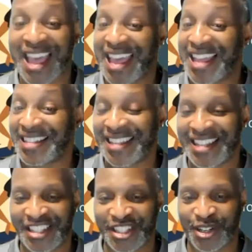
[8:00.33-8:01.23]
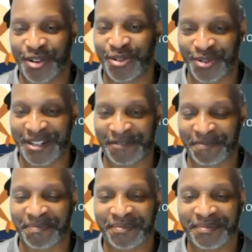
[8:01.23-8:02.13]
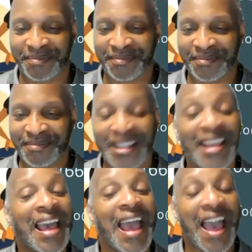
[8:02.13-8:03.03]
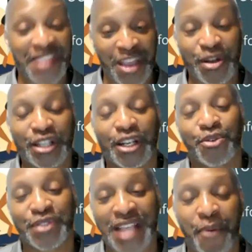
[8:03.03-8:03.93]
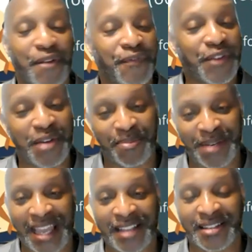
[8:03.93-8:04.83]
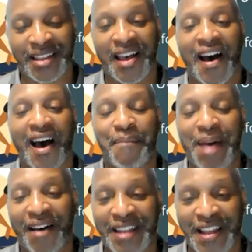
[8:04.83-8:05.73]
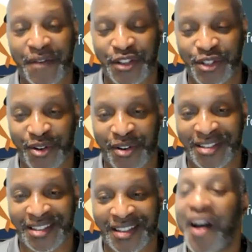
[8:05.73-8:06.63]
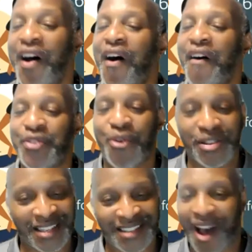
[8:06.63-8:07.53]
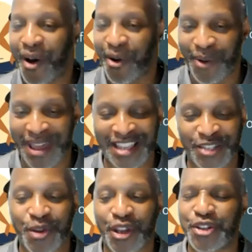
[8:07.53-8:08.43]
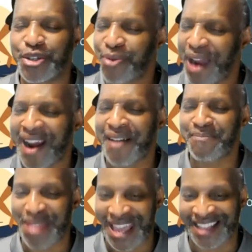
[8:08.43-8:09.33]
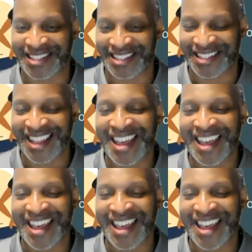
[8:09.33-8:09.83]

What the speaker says: and children. And then we'll close out with a few updates about health insurance. Of course, as always, we're going to do our best